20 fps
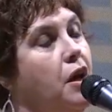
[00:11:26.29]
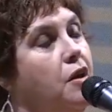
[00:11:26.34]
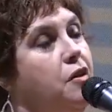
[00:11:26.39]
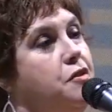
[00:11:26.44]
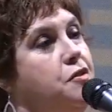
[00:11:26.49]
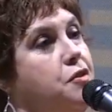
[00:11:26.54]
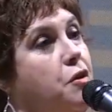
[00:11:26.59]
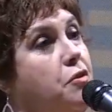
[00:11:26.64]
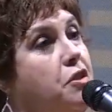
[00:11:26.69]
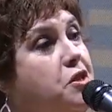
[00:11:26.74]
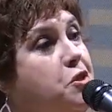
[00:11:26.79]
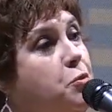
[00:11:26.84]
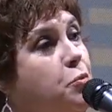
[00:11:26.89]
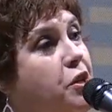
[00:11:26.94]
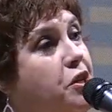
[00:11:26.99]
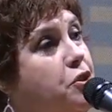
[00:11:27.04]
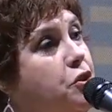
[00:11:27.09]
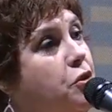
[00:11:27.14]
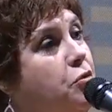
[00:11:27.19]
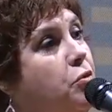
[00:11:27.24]
So this
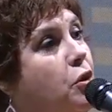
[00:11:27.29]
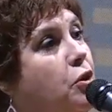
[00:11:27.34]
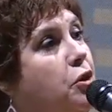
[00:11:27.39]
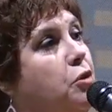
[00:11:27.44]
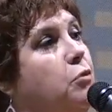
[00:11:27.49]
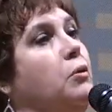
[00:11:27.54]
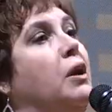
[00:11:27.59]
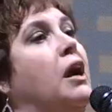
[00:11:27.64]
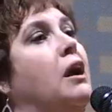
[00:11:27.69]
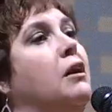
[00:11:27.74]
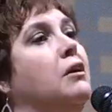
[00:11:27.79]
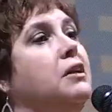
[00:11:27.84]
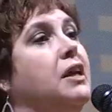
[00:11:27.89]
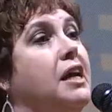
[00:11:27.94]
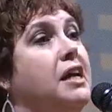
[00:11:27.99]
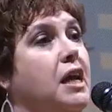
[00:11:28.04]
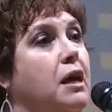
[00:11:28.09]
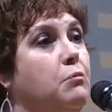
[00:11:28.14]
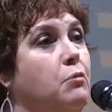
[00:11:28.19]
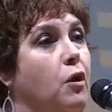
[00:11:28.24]
winter rolled around.
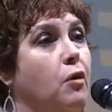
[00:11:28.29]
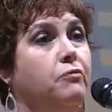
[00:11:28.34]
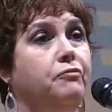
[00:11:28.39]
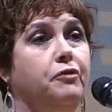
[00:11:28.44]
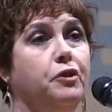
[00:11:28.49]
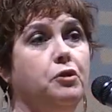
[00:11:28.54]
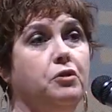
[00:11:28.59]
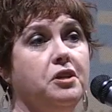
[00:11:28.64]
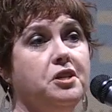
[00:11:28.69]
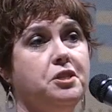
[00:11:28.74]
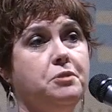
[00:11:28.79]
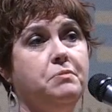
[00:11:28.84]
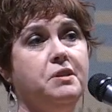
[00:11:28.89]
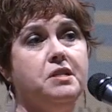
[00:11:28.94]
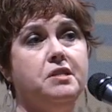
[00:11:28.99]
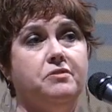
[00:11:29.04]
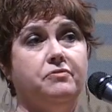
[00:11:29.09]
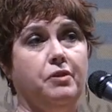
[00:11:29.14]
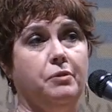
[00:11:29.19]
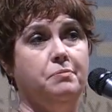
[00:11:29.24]
I came home for
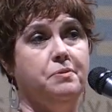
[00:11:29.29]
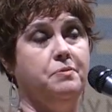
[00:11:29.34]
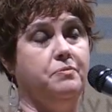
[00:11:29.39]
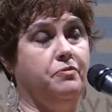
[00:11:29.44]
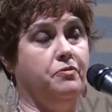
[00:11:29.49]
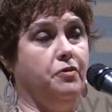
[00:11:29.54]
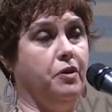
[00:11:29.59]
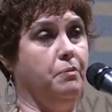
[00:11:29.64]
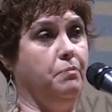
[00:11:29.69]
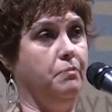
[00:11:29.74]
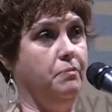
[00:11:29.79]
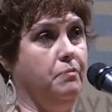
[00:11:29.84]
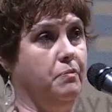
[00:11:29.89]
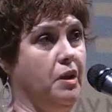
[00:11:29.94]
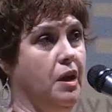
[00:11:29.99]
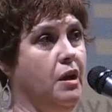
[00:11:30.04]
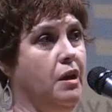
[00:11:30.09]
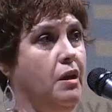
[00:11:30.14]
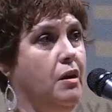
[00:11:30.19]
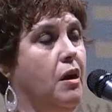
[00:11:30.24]
Christmas from
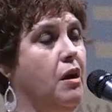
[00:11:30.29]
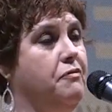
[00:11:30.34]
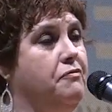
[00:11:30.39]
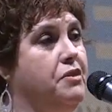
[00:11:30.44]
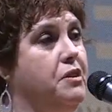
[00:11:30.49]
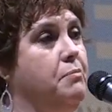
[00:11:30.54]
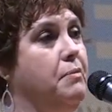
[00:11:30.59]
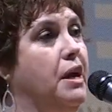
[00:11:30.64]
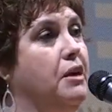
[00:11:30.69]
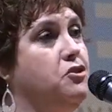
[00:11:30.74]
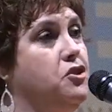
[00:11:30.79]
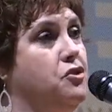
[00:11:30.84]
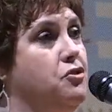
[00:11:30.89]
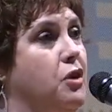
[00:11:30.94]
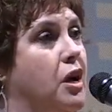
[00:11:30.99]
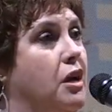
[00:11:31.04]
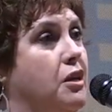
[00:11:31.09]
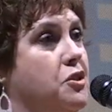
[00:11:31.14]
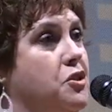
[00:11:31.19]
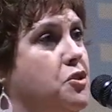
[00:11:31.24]
off the Imagine
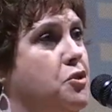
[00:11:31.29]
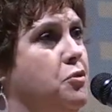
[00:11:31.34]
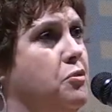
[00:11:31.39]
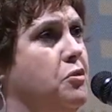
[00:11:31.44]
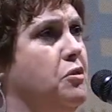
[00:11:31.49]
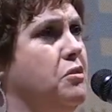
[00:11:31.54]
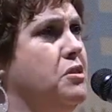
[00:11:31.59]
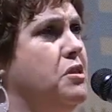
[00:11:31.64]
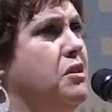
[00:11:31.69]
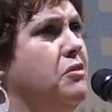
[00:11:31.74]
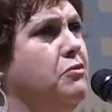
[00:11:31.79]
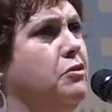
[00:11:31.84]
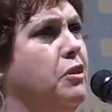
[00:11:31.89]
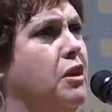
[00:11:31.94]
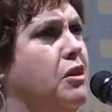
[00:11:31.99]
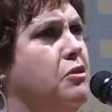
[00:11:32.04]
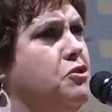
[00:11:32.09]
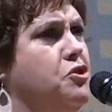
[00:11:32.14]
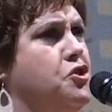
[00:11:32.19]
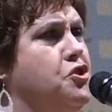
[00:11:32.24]
Dragons tour and several
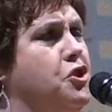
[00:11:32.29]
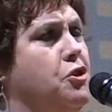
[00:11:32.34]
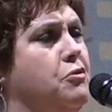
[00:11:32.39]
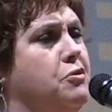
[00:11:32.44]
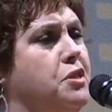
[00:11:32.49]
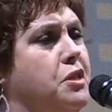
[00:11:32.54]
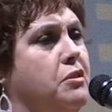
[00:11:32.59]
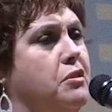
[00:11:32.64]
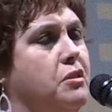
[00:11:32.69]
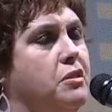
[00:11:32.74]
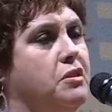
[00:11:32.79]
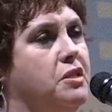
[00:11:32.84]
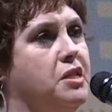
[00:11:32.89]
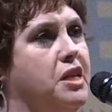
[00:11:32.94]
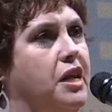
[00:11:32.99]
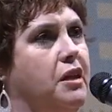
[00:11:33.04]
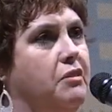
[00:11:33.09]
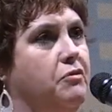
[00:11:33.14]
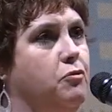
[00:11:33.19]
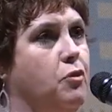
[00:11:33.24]
other shows in the
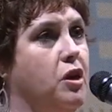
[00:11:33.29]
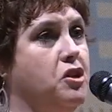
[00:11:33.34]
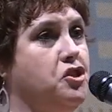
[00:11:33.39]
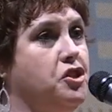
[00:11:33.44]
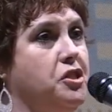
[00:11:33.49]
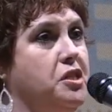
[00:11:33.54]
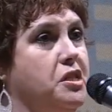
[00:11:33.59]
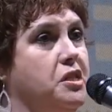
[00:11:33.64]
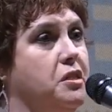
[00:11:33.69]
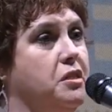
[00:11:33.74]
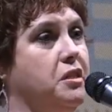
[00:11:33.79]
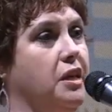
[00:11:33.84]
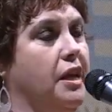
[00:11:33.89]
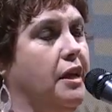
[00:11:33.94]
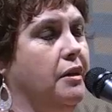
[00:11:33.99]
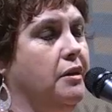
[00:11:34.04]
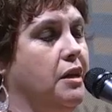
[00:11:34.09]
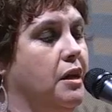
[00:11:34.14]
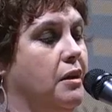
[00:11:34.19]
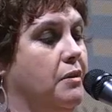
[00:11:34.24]
state of Washington
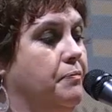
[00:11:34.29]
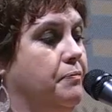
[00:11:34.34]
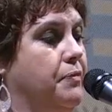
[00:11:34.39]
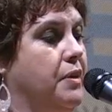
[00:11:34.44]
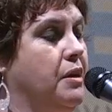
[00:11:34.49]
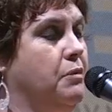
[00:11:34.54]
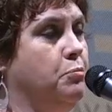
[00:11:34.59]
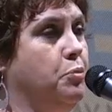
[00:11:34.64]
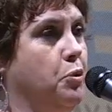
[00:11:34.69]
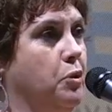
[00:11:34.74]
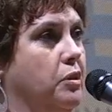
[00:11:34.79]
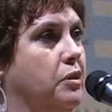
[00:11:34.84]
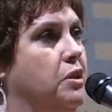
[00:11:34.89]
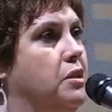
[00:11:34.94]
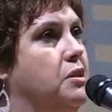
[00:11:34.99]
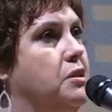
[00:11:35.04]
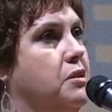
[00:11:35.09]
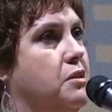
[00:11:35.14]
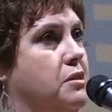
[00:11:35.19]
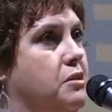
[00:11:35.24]
and
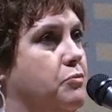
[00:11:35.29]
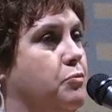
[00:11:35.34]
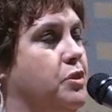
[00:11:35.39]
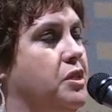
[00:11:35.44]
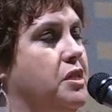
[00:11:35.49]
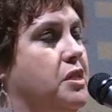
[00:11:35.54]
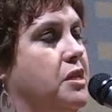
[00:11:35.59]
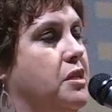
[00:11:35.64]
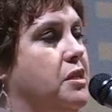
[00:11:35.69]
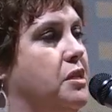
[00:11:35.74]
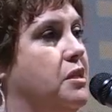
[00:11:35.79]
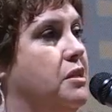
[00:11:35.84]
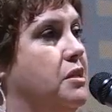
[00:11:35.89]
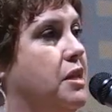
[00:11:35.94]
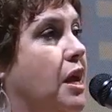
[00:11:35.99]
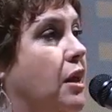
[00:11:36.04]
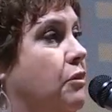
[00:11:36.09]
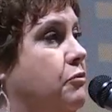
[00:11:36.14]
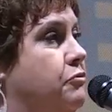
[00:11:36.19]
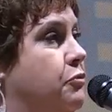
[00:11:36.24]
Portland, and we did
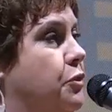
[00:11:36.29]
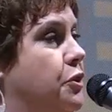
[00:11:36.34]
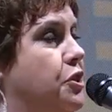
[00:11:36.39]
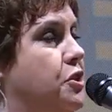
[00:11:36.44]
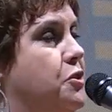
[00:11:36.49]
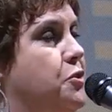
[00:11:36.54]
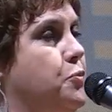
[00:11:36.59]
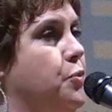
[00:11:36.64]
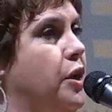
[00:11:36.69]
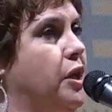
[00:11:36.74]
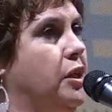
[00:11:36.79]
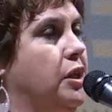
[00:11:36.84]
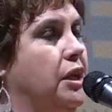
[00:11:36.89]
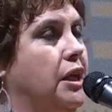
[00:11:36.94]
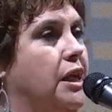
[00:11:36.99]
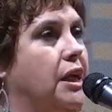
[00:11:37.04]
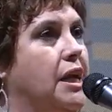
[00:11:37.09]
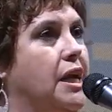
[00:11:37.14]
California as well.